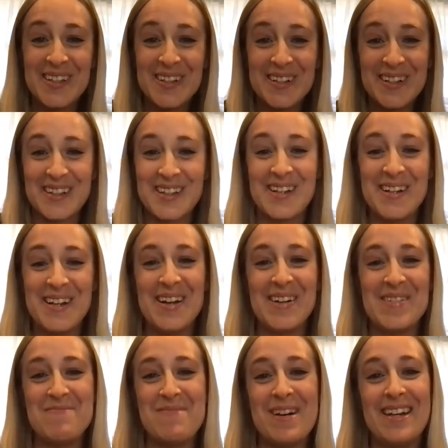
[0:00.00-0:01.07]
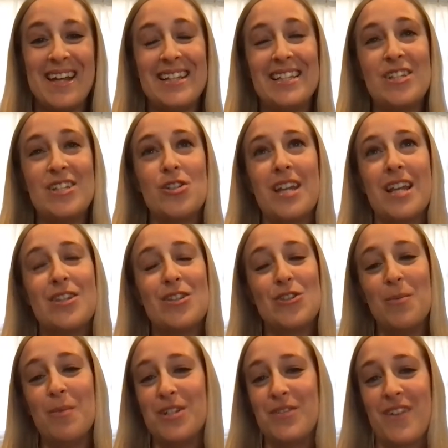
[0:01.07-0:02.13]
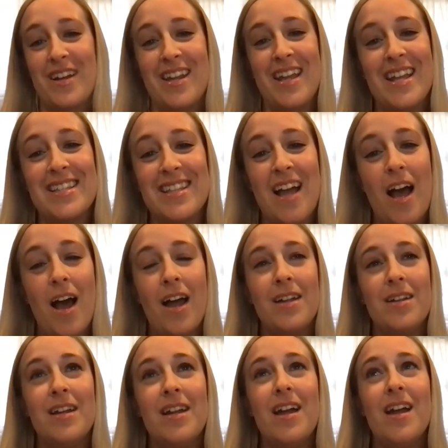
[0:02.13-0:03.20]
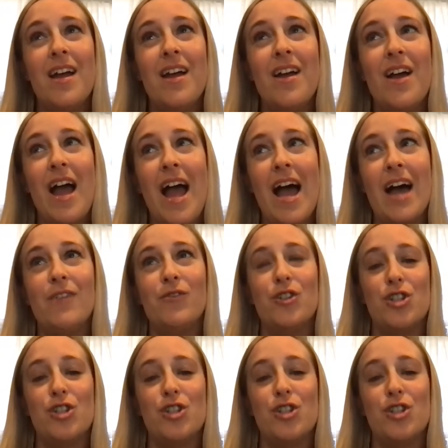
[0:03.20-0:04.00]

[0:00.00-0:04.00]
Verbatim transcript: there you, there you go. But it's just it's so much fun. It's I have a